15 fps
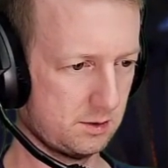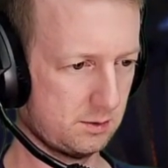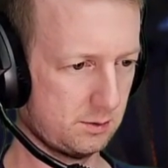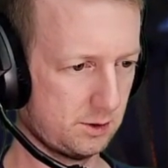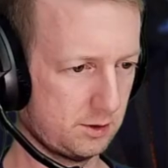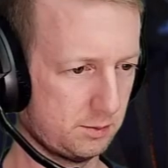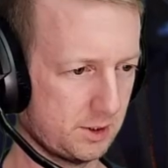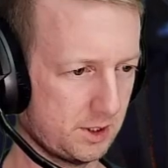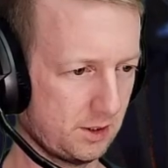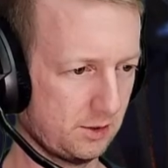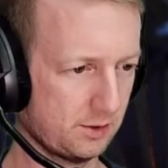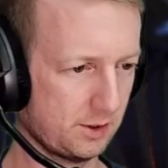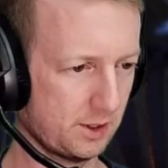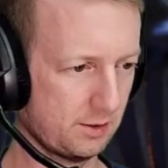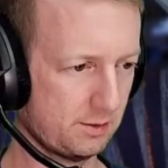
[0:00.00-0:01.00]
which means
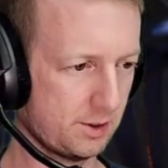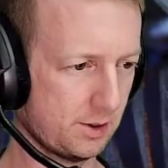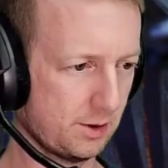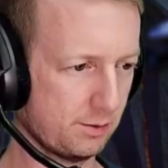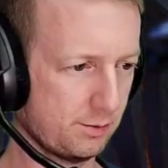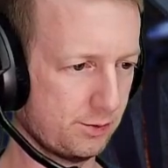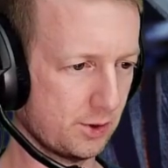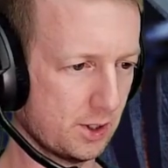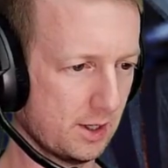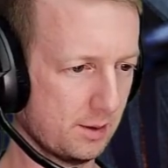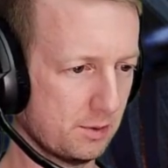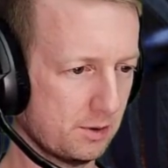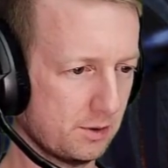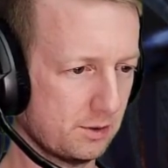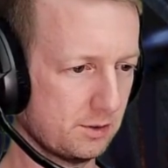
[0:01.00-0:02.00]
I'll get rid of the
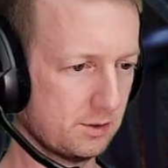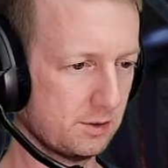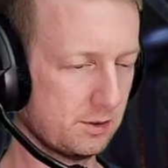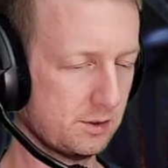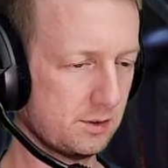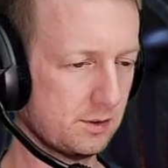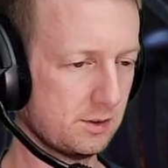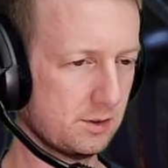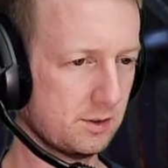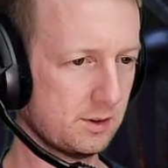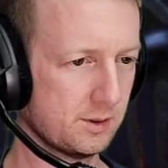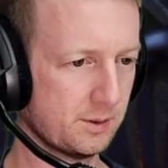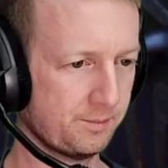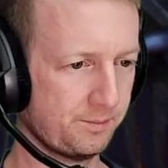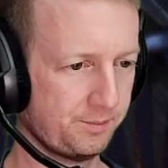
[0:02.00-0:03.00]
fireball
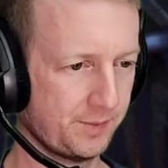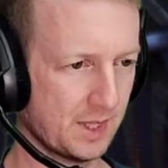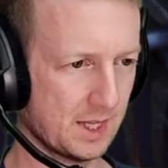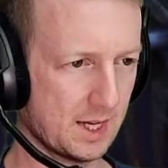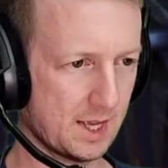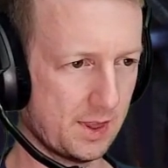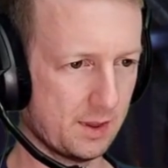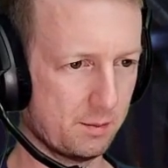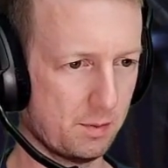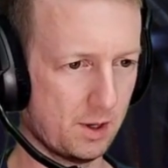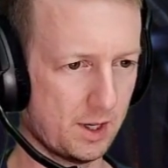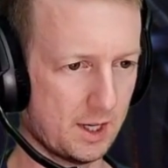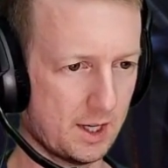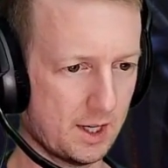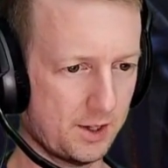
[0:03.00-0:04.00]
and the
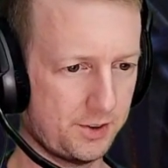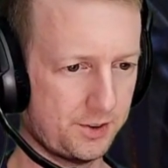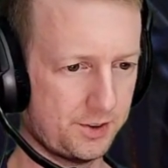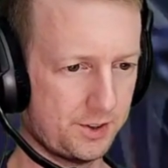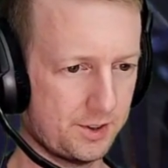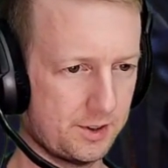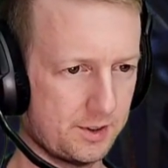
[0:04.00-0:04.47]
blast.